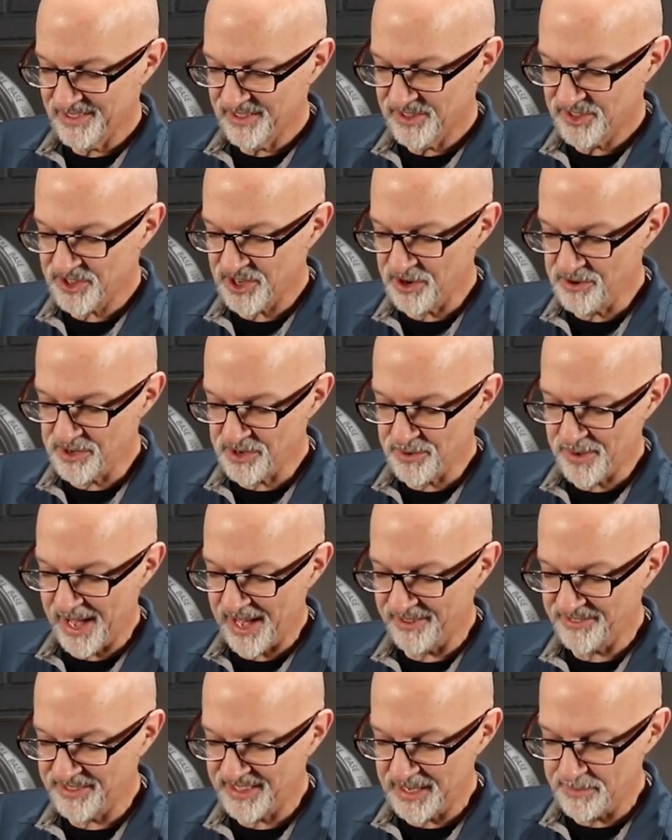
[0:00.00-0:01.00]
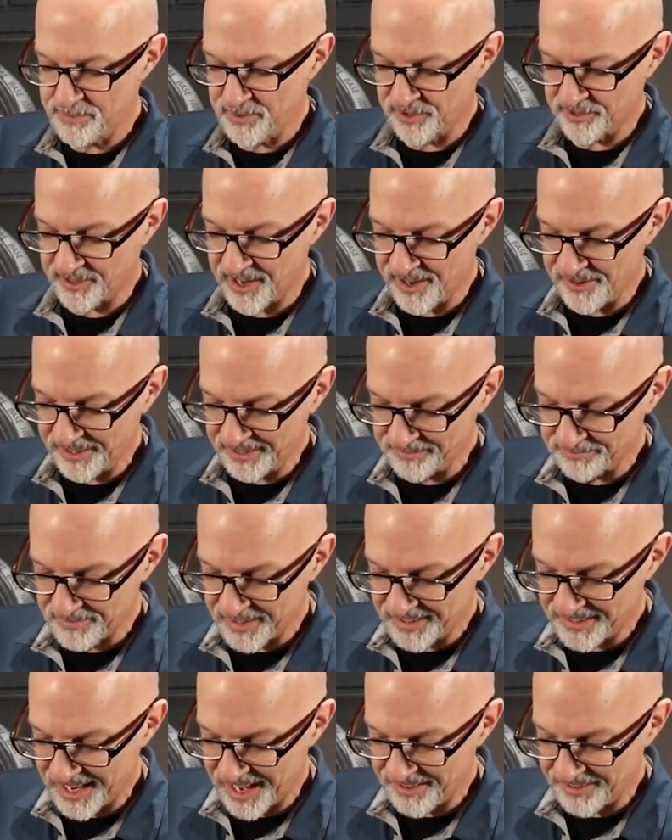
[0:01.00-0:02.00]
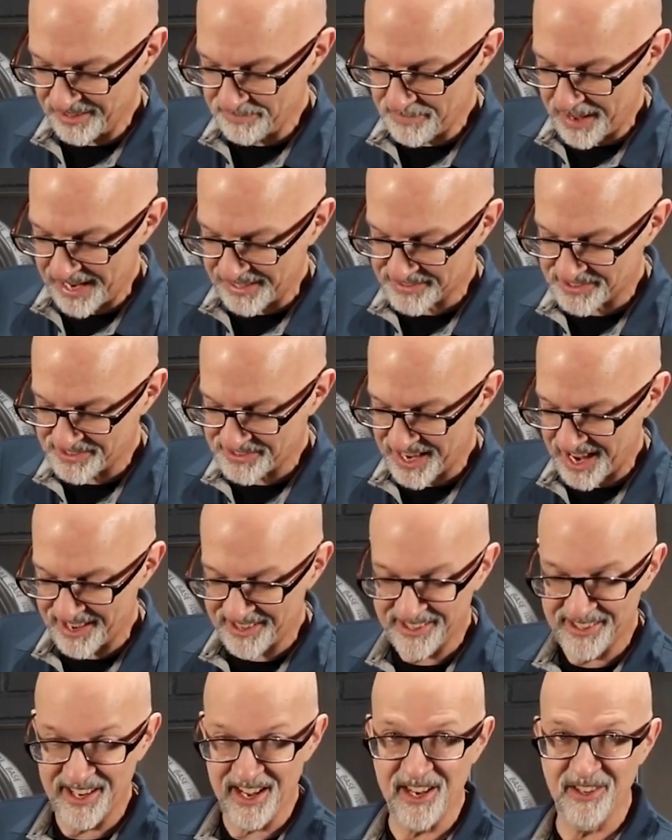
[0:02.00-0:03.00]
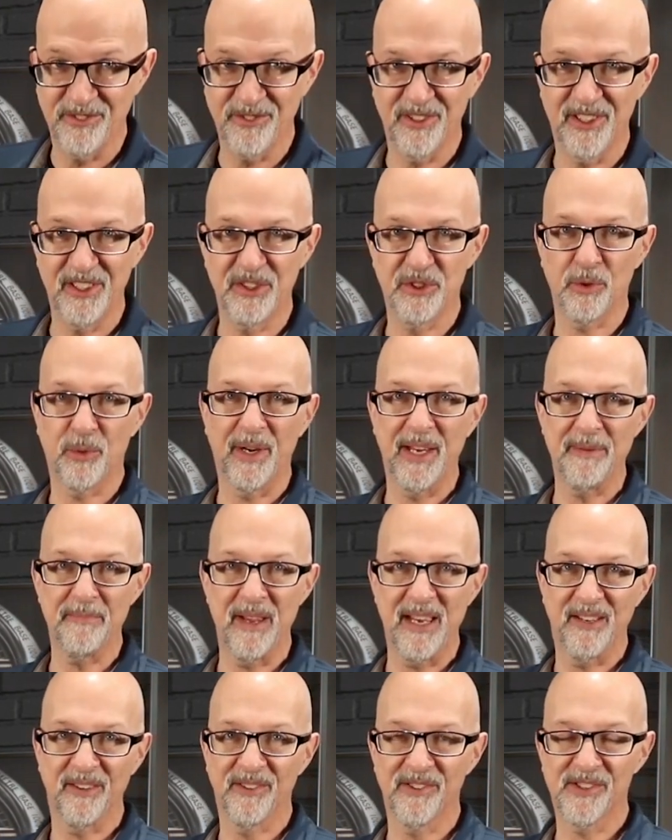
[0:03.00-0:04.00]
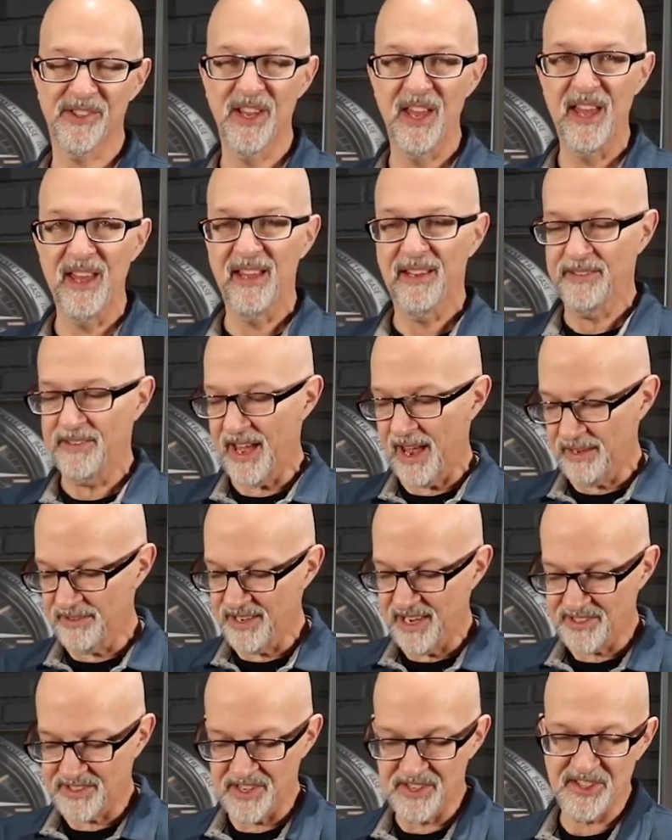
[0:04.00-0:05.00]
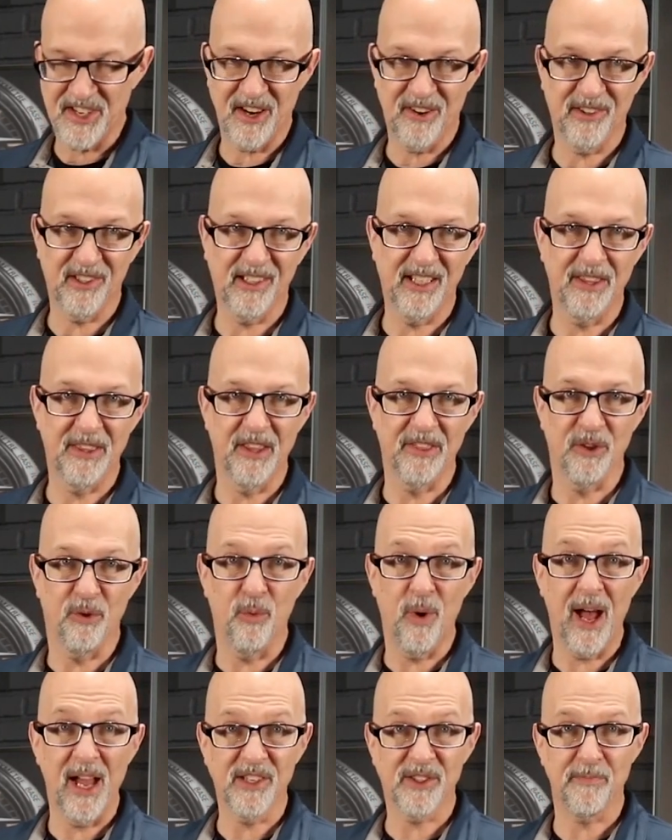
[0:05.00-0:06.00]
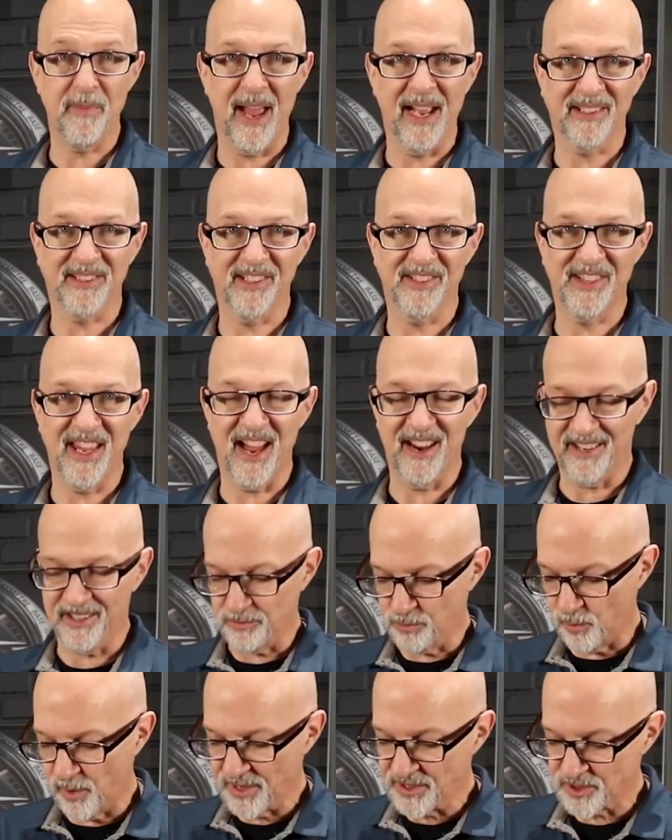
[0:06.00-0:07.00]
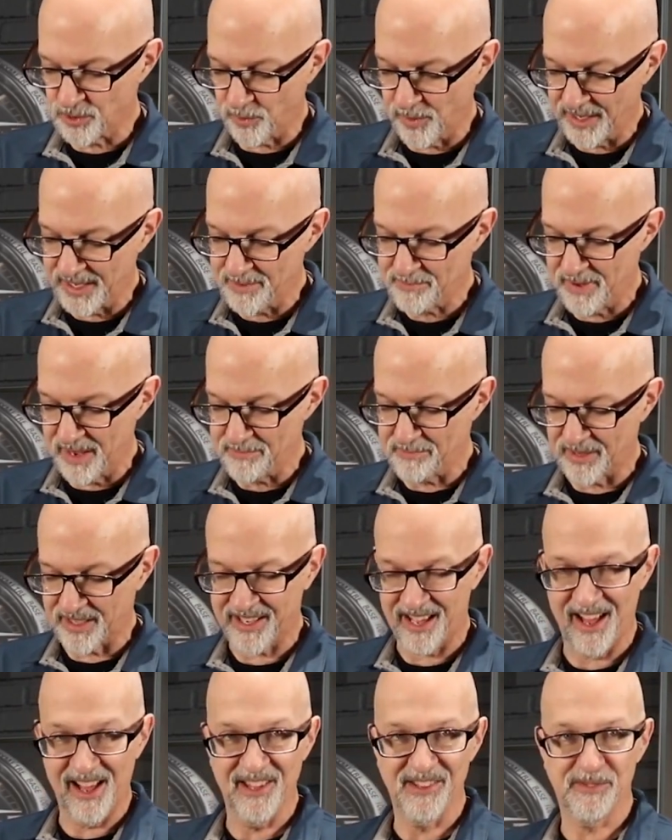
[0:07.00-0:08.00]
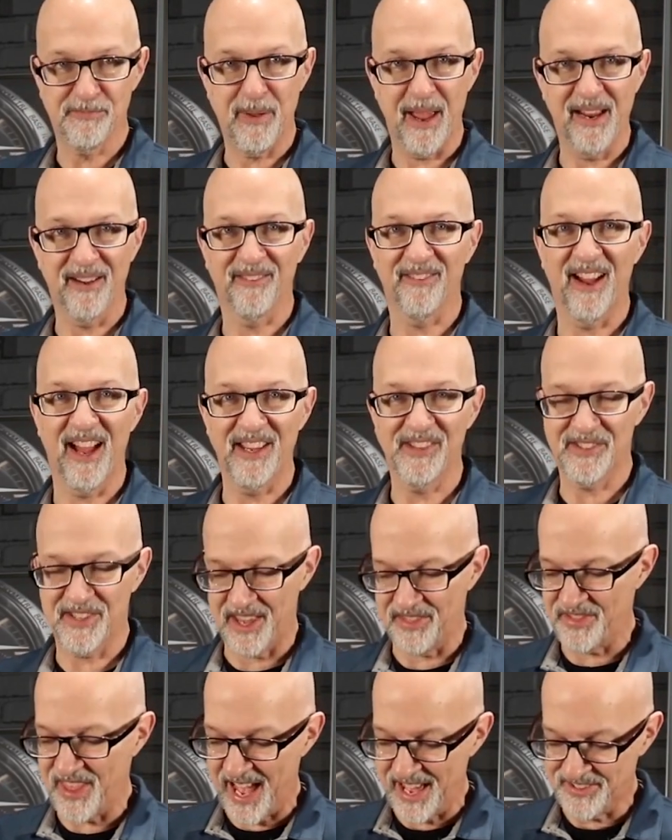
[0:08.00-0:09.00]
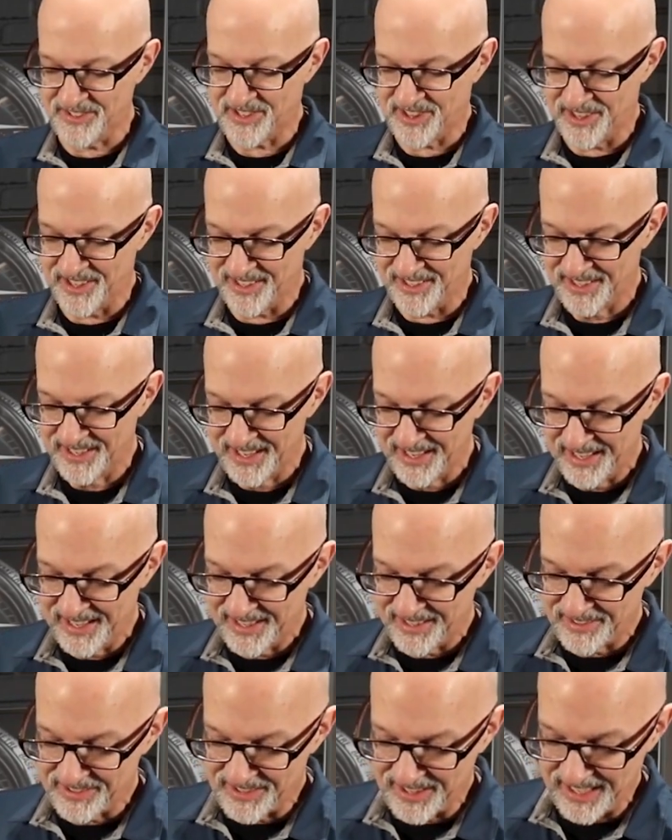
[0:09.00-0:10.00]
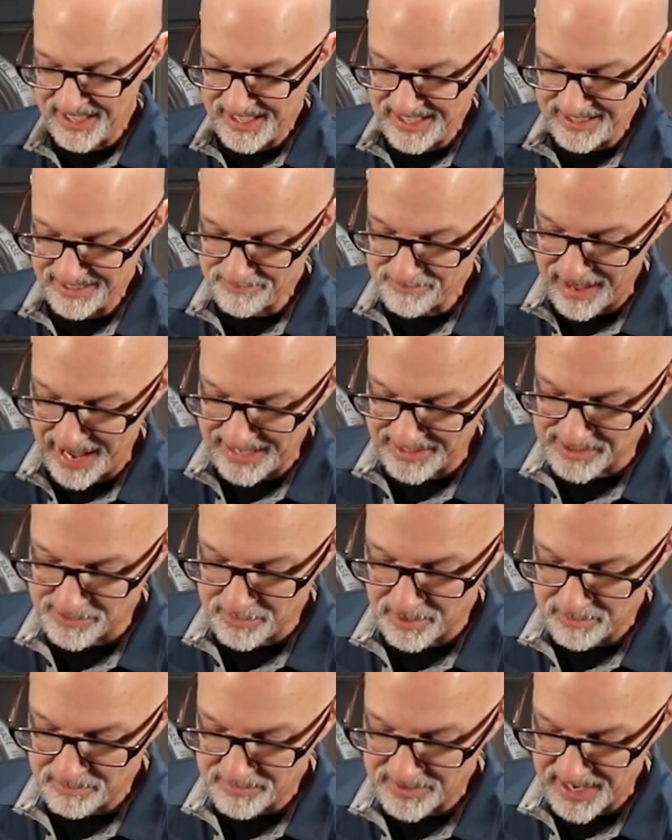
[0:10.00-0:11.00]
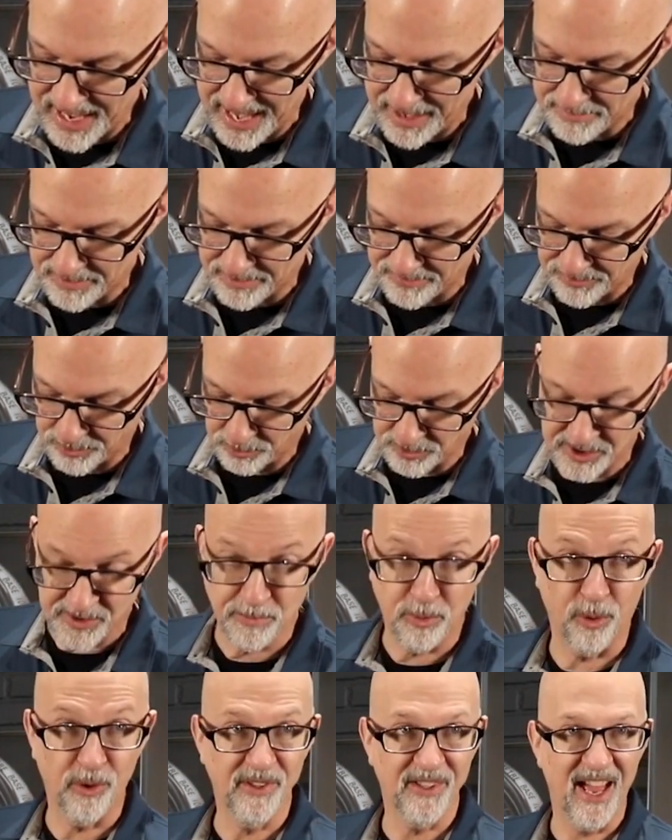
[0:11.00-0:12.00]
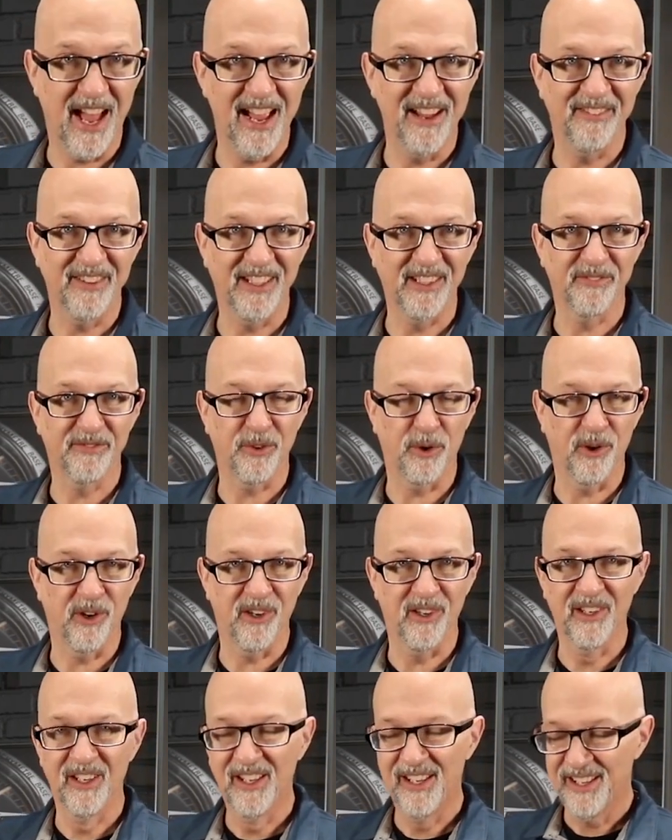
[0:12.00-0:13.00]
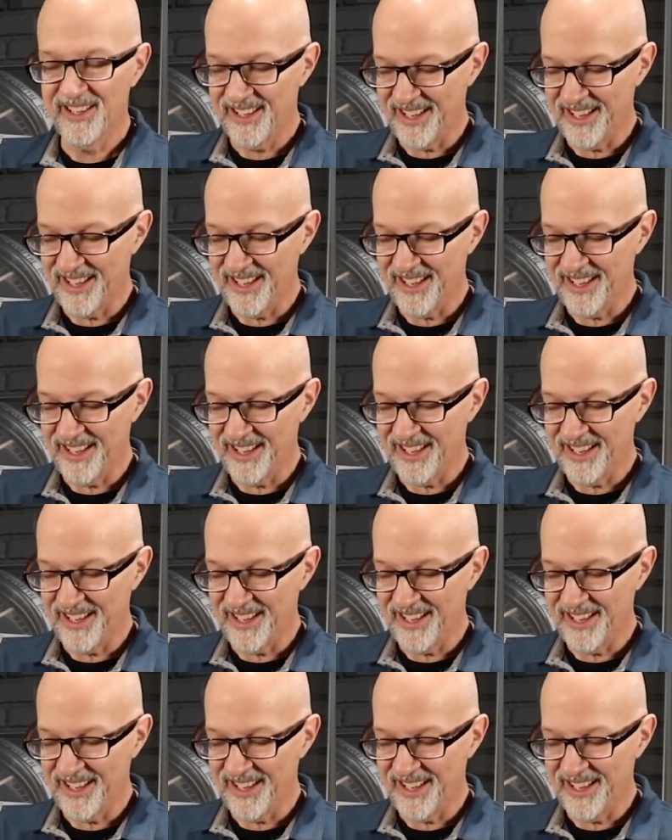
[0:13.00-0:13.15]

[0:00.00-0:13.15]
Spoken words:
show you how deep you're going. Now, it maxes out at 120 meters. Not necessarily that the watch maxes out at 120, but because Panerai said that's the maximum depth for sport diving, for